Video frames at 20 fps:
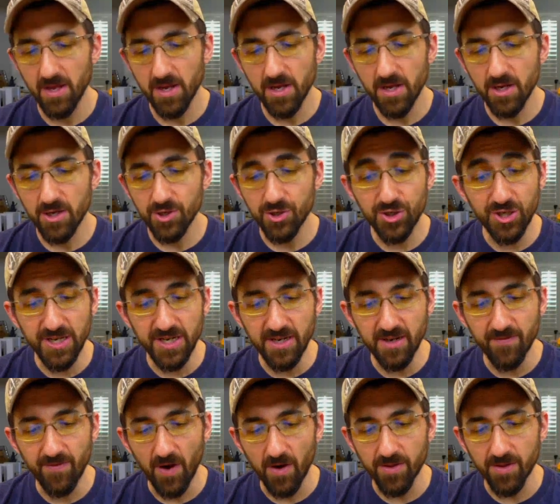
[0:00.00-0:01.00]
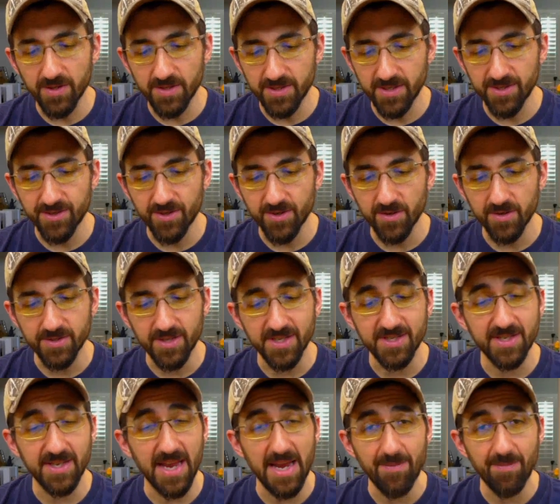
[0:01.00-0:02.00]
She, of all the sisters,
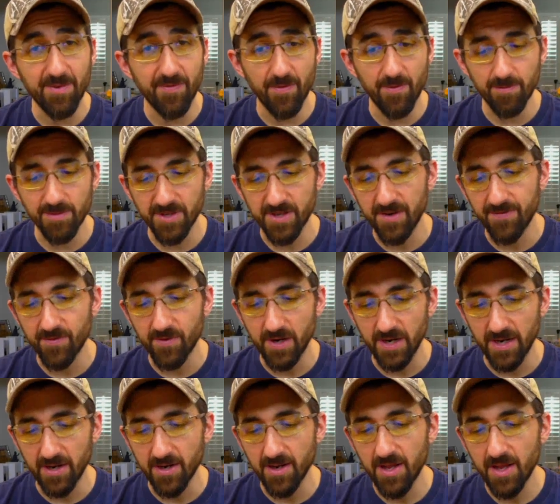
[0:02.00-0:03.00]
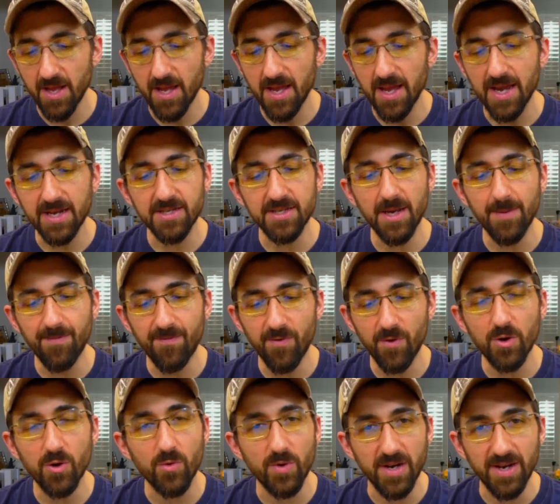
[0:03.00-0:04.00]
escaped from suffering, except for
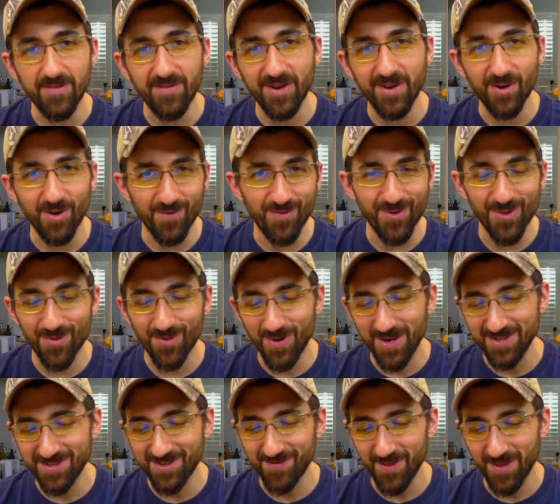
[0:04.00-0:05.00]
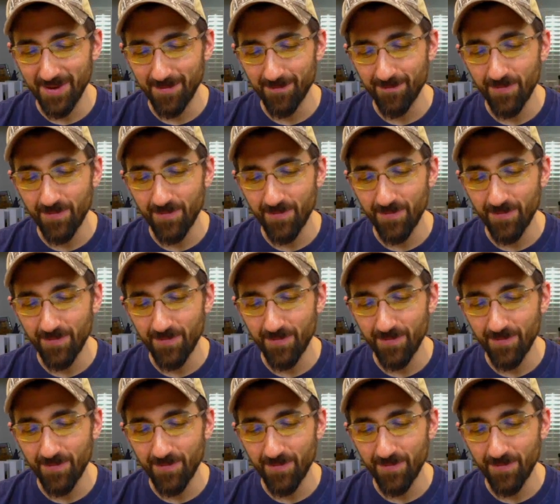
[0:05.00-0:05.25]
grieving over the rest of them.